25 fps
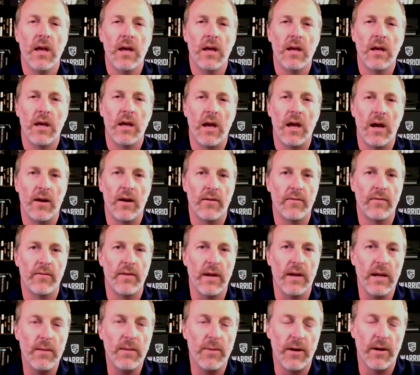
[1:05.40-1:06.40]
have
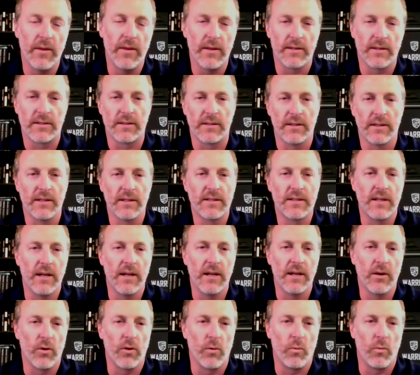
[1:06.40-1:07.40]
anybody that's
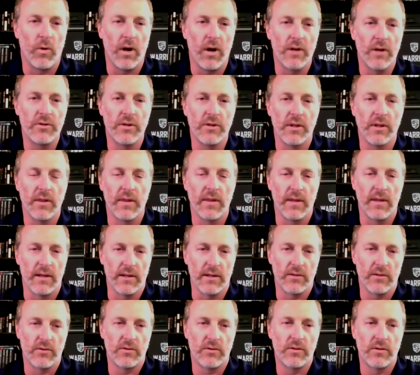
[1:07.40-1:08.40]
listening or watching
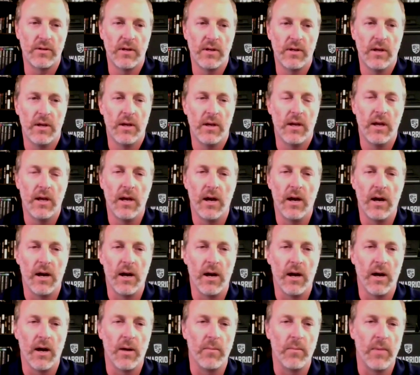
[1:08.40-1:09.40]
this
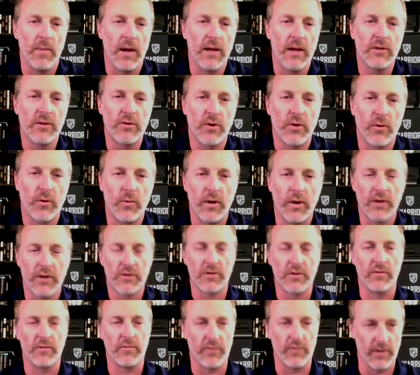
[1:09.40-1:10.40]
answer a
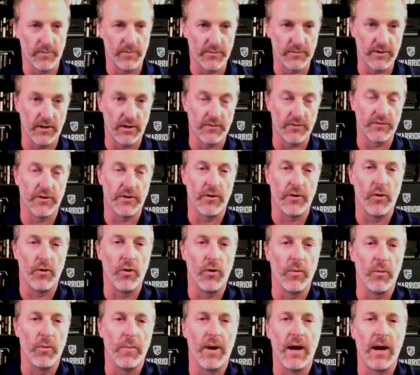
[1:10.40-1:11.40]
question for themselves in their
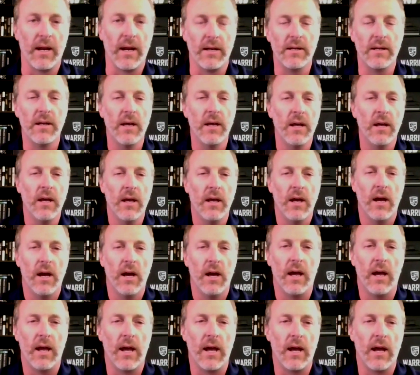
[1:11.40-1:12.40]
own mind.
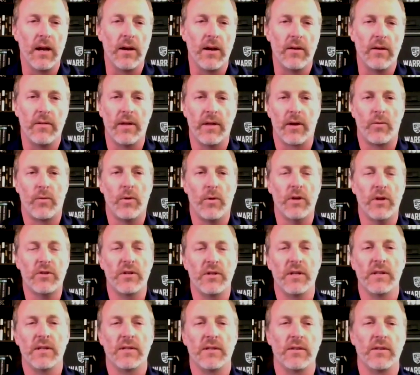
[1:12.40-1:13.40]
And that
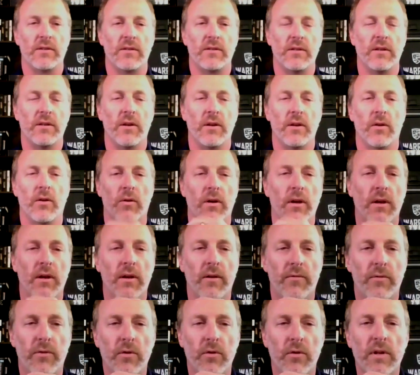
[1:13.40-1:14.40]
question is,
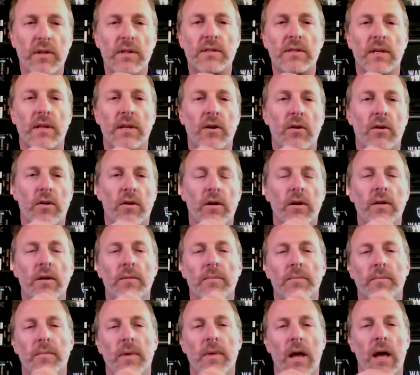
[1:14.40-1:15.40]
if you consider
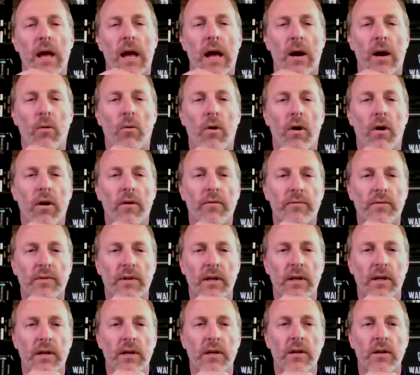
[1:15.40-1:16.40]
how
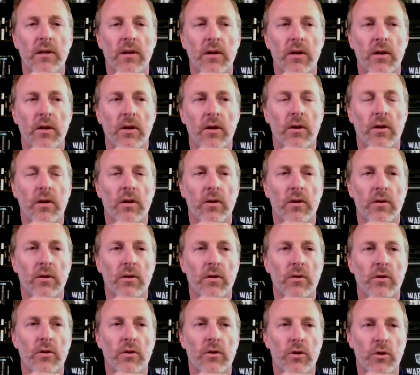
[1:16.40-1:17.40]
often
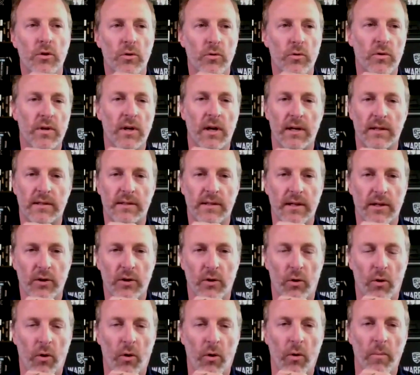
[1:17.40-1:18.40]
you dust in
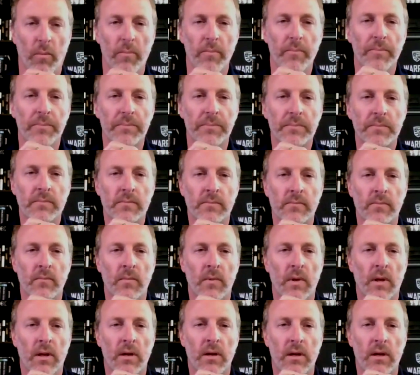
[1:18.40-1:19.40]
your home,
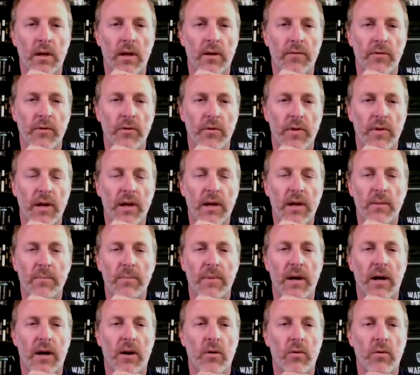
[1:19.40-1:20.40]
if you think
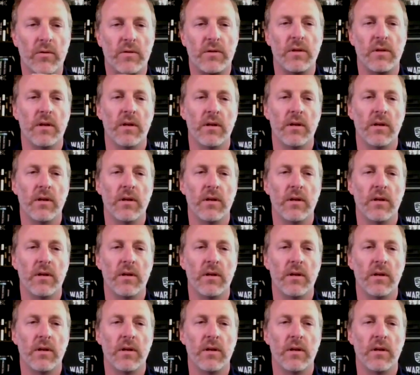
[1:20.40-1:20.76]
about